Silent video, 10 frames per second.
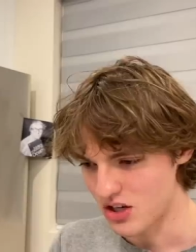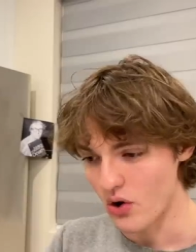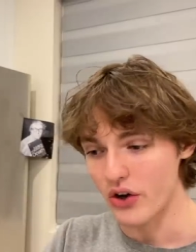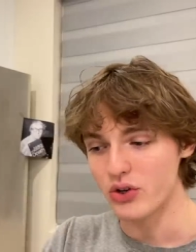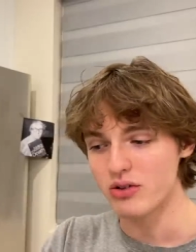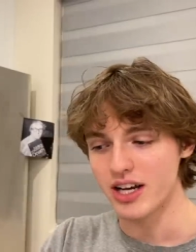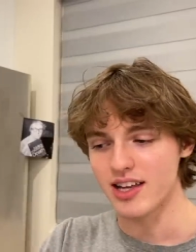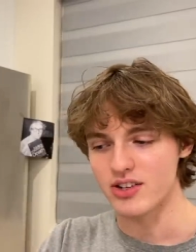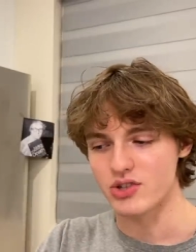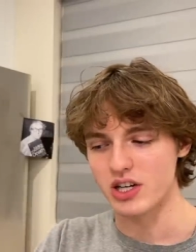No, I do like
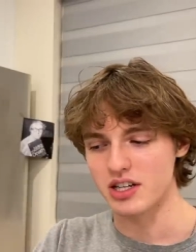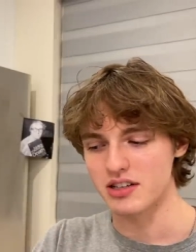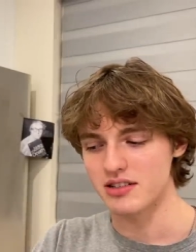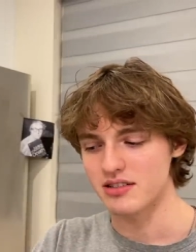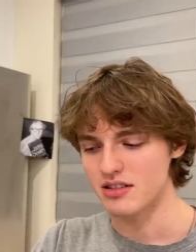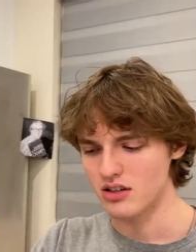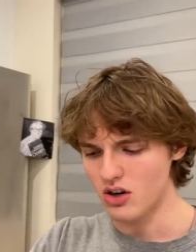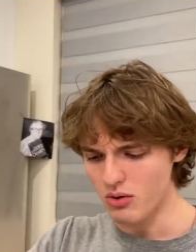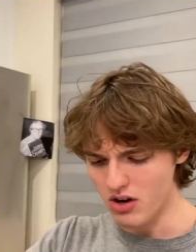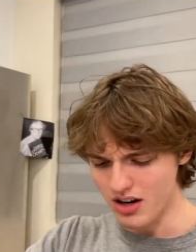that dragon.
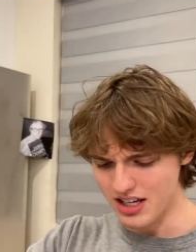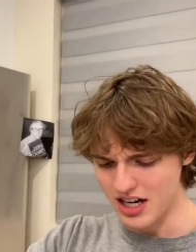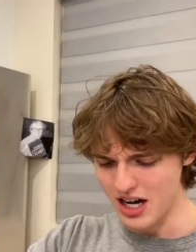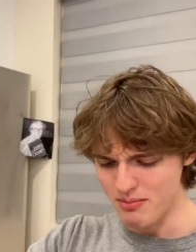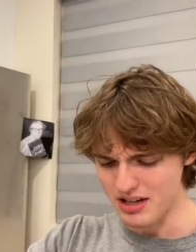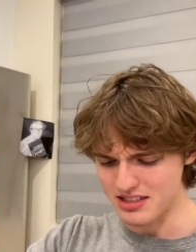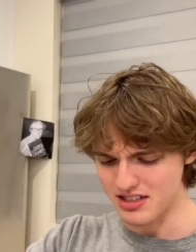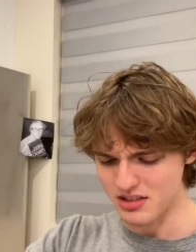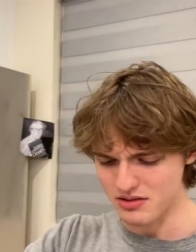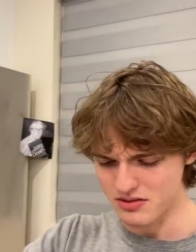Oh God, I cut
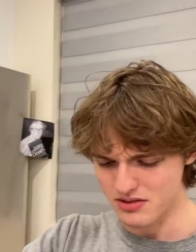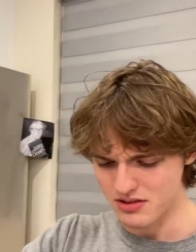myself.